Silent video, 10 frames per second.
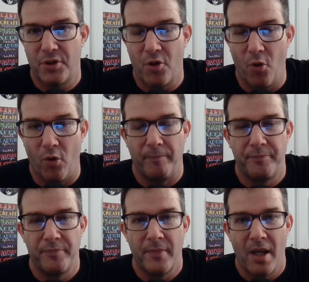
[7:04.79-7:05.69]
Cool.
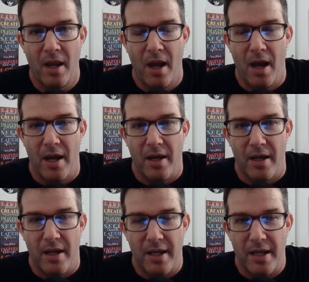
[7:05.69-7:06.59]

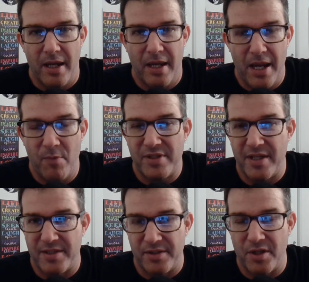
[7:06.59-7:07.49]
He was the
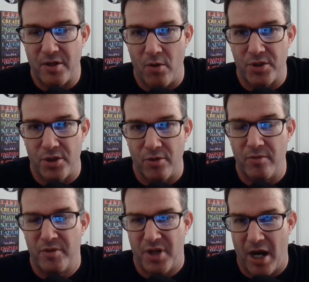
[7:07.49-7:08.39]
assistant coach to
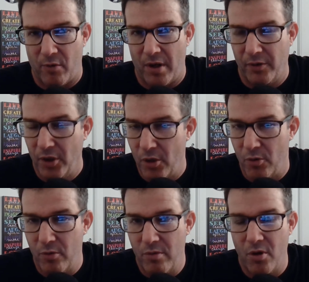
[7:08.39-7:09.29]
Tyronn
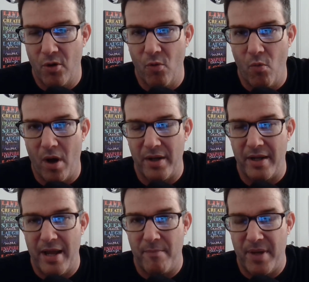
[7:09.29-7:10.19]
Lue, who won an
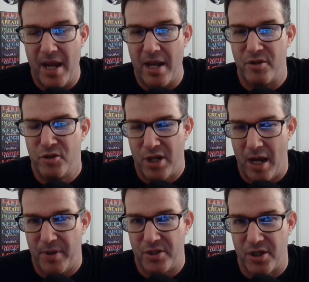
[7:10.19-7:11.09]
NBA
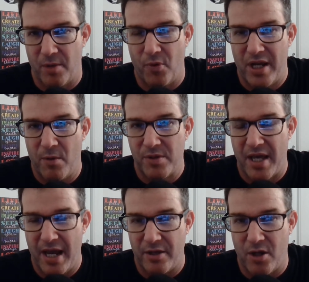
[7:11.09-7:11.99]
championship when he was the
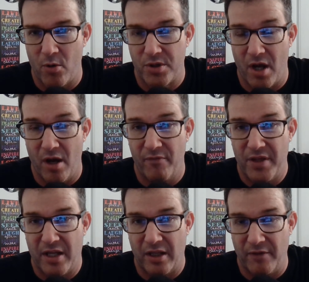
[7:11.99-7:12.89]
head coach of
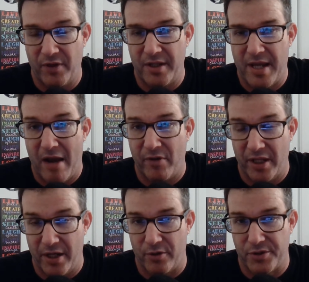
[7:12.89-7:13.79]
the Cleveland
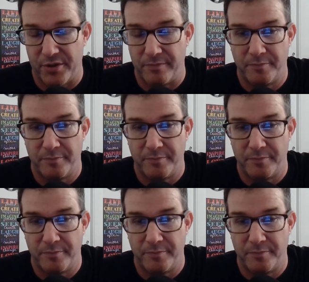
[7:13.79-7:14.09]
Cavaliers.